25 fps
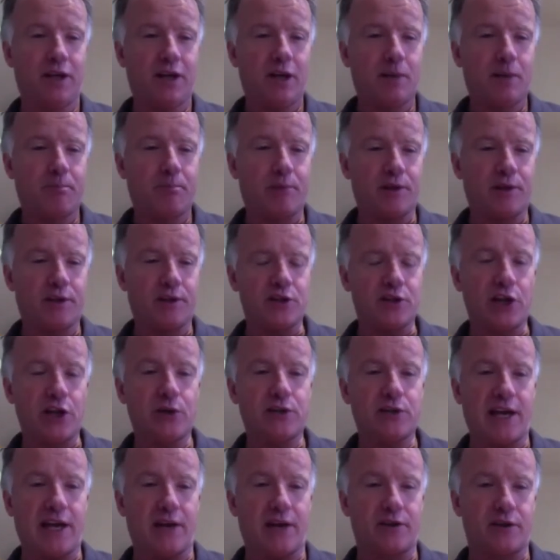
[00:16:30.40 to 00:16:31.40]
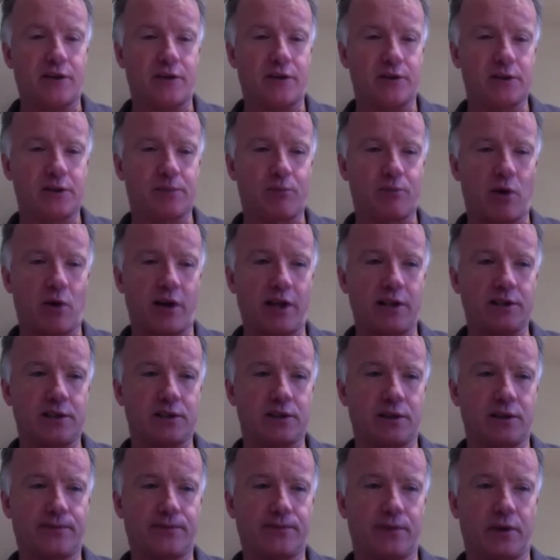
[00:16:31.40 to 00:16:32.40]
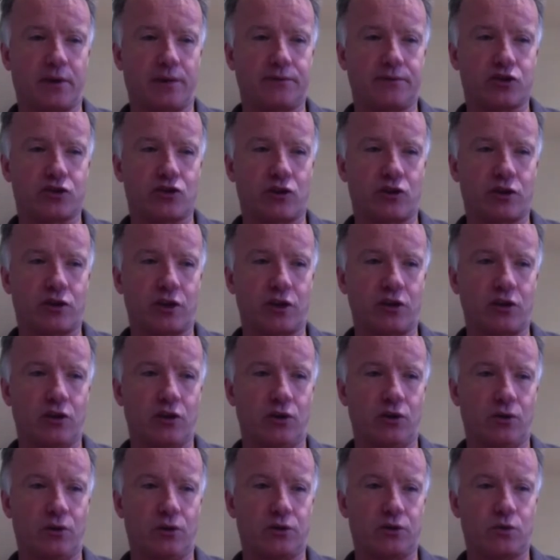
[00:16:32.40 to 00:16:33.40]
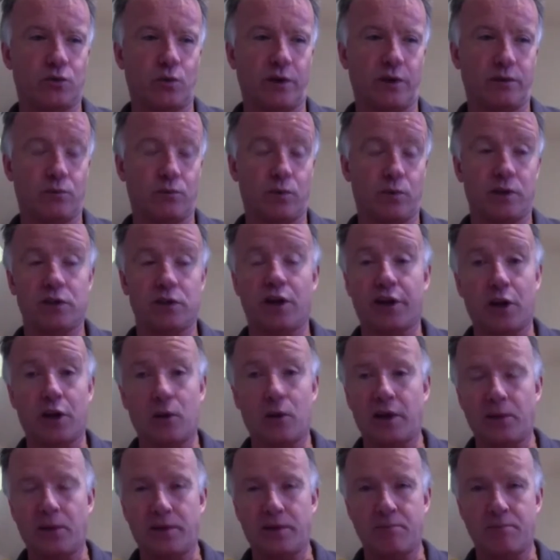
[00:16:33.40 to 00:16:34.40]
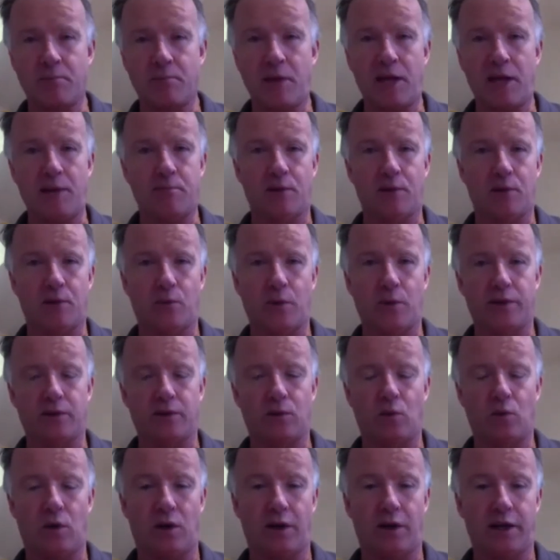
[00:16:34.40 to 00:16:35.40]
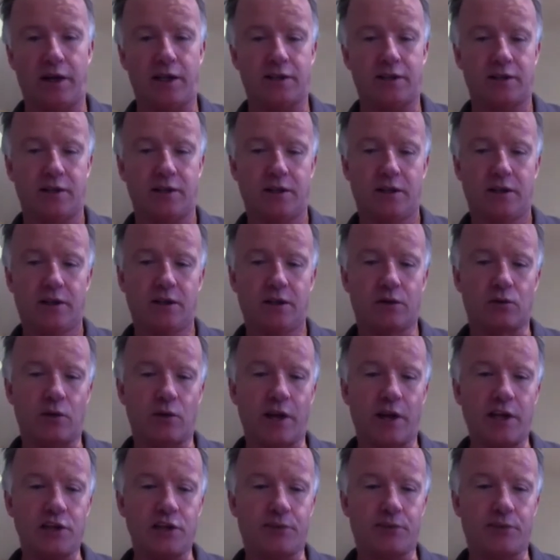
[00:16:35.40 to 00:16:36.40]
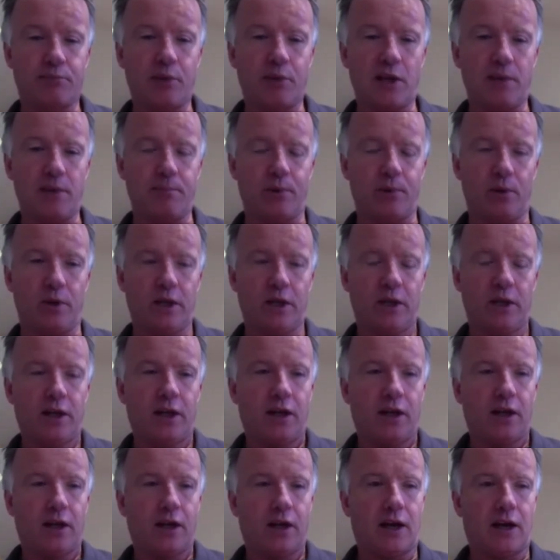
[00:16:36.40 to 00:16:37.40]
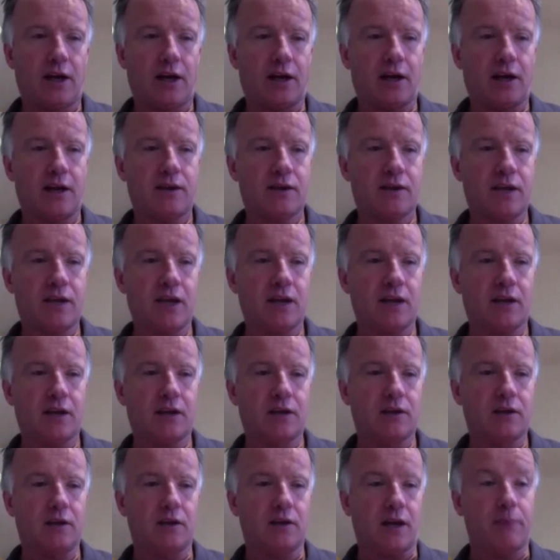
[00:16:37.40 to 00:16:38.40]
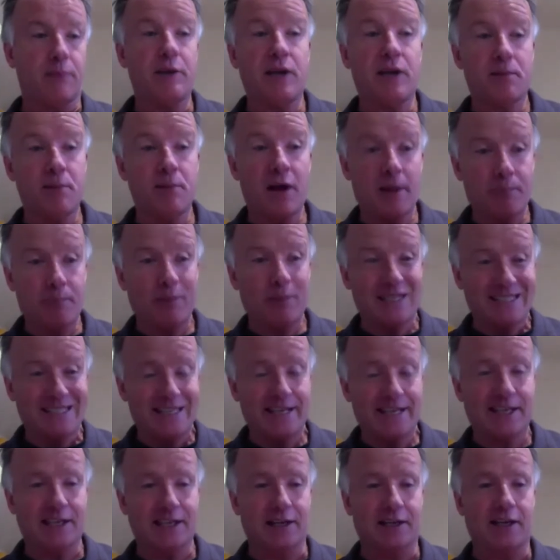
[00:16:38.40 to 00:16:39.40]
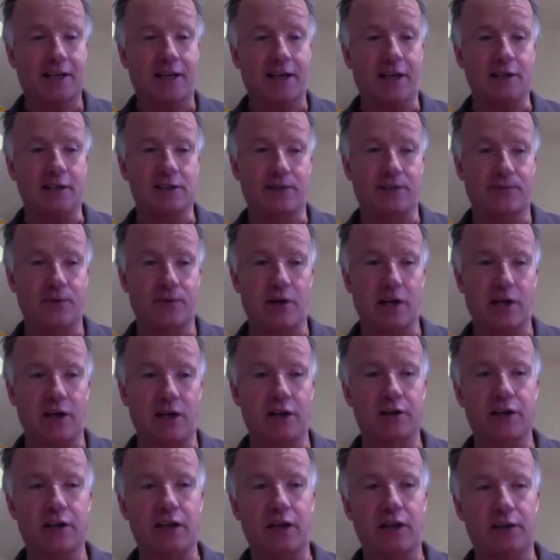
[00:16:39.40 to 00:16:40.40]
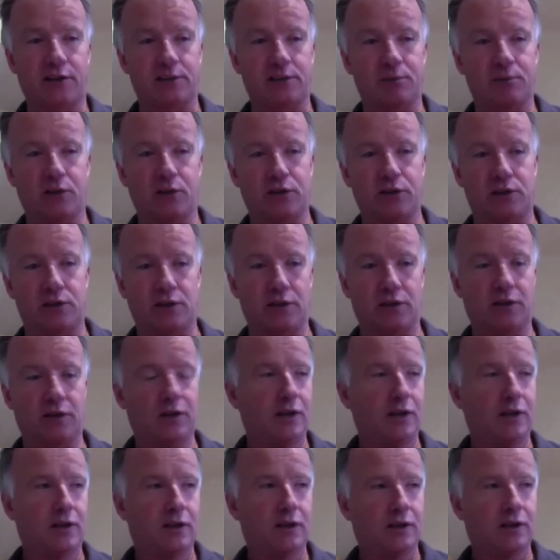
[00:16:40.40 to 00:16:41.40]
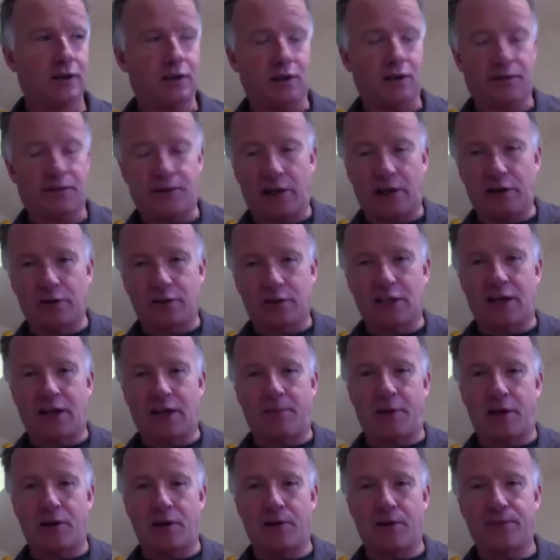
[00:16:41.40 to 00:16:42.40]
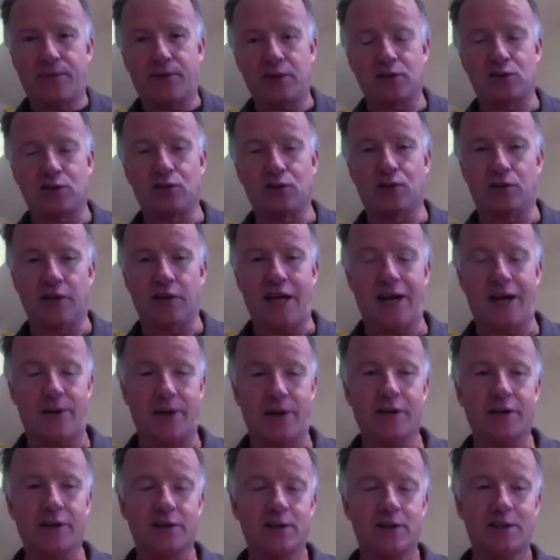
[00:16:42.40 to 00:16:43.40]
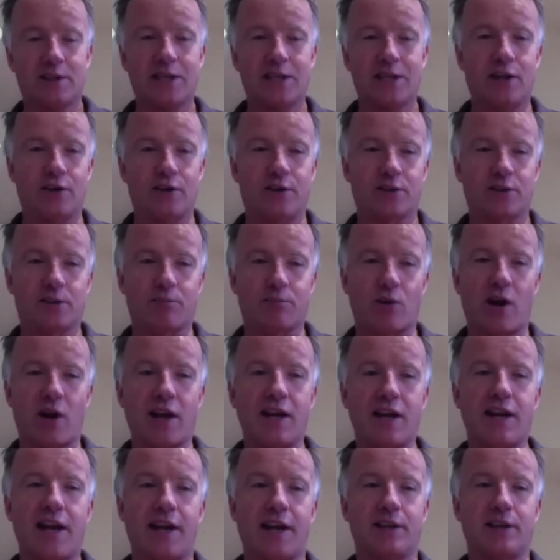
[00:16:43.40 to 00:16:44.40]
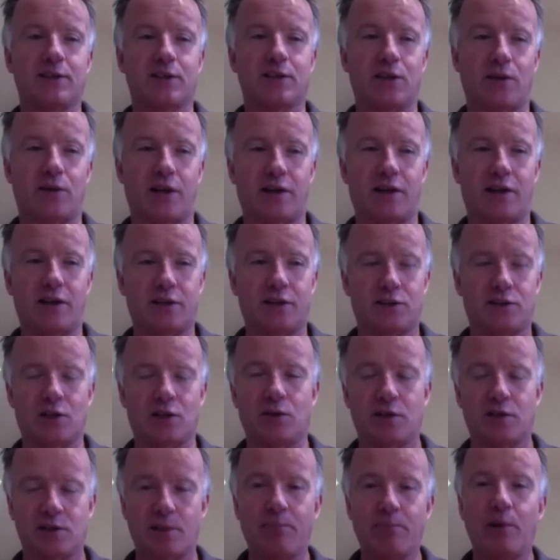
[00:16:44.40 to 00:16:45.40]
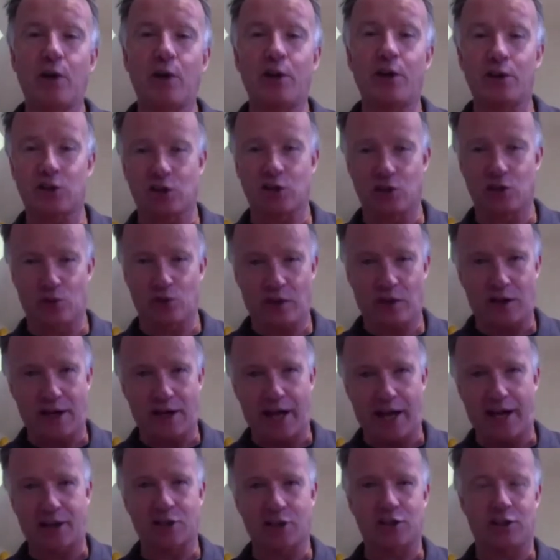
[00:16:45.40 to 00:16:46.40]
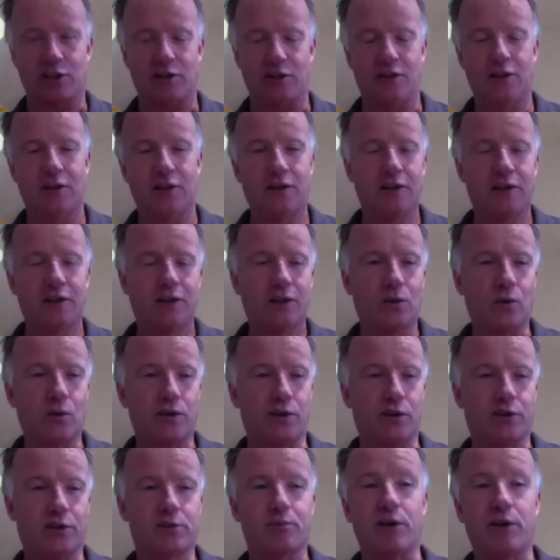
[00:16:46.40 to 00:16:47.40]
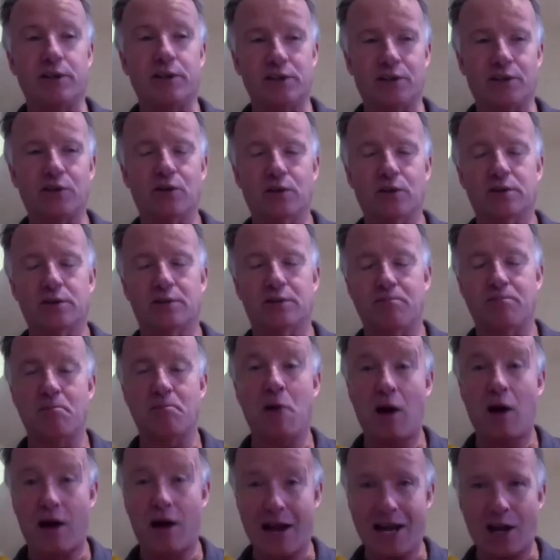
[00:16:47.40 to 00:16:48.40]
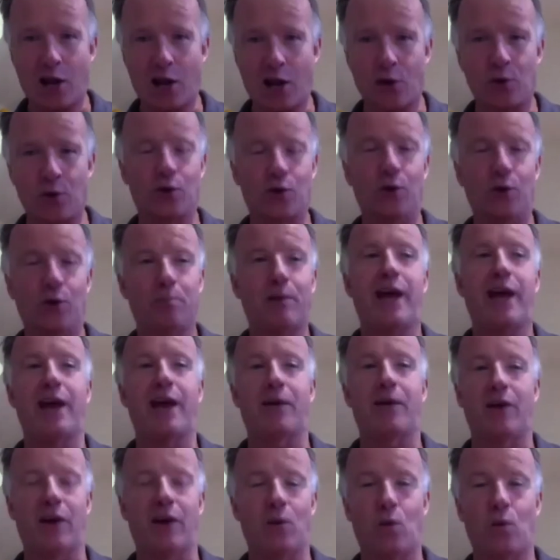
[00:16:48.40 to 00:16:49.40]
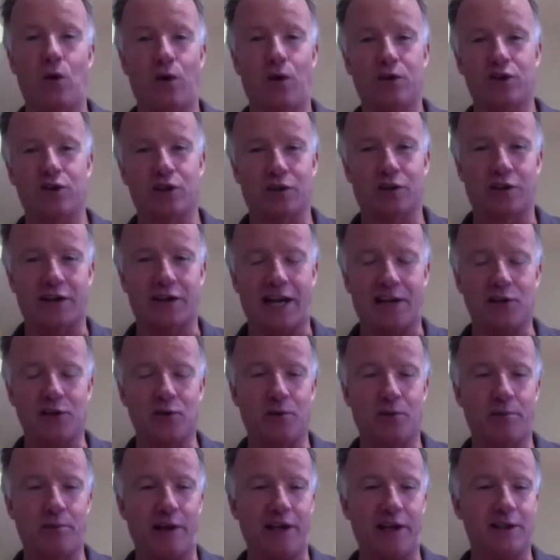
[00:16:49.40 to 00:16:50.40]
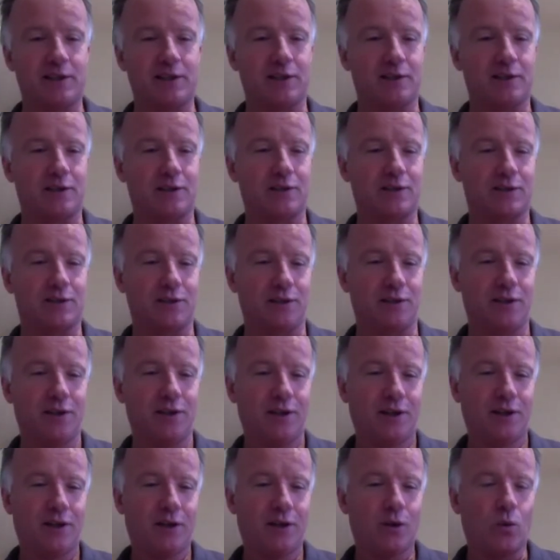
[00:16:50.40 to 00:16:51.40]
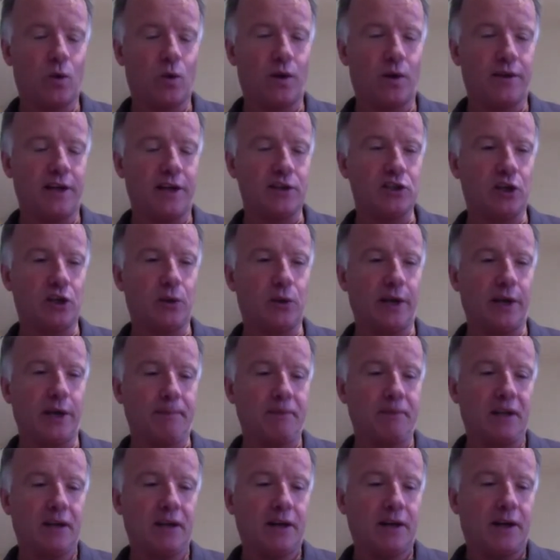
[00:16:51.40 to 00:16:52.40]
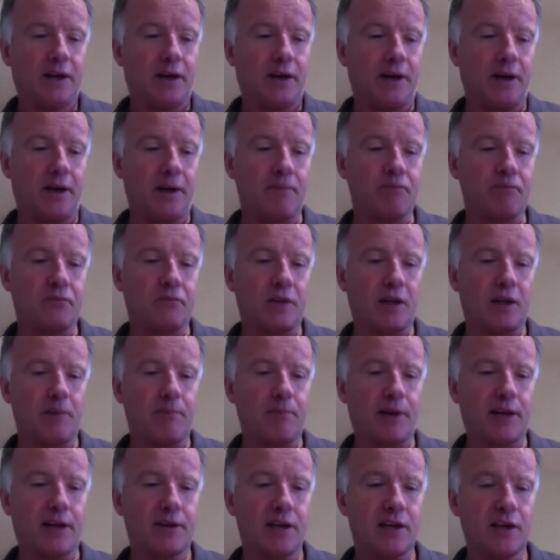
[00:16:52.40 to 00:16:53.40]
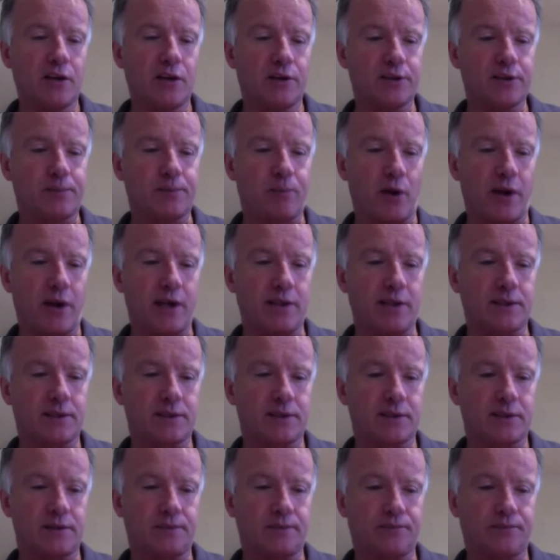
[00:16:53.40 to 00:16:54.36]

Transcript: there's no doubt that ospreys have struck a chord with not only with me, but with a wide range of people. I think that, I mean, in my particular case, I'm very lucky in as much that, you know, if I looked out my office door now, I can see an osprey nest. So there's a personal connection with ospreys. And of course, my local pair, I watch on an annual basis as to what they're doing. But I think ospreys,